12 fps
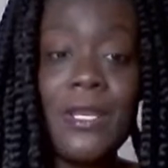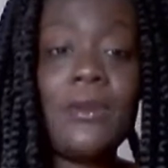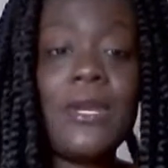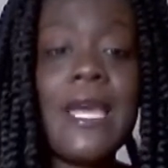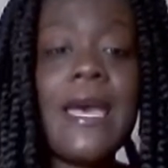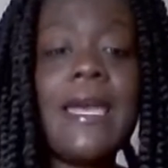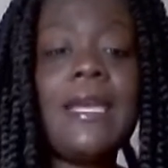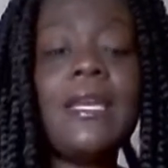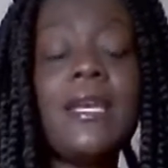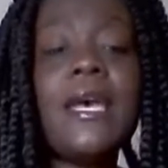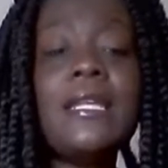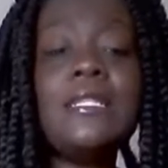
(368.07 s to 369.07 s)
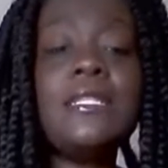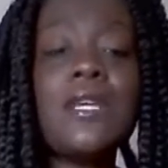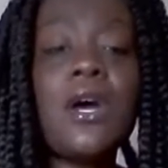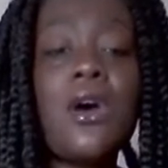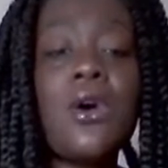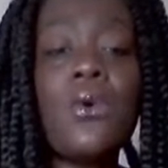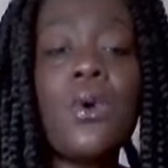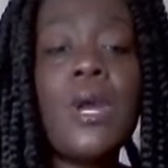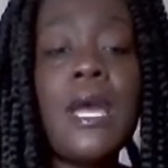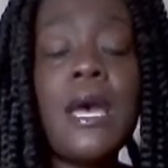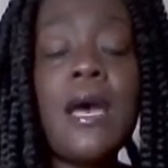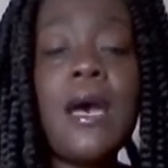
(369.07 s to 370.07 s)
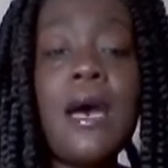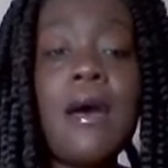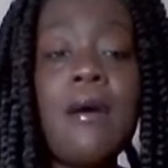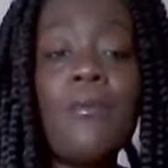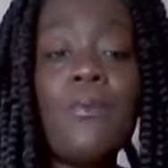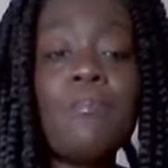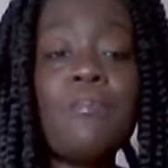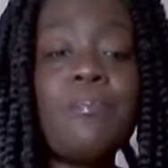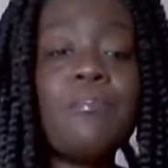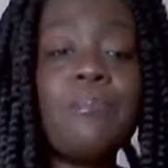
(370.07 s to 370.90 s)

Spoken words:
Okay. And so um,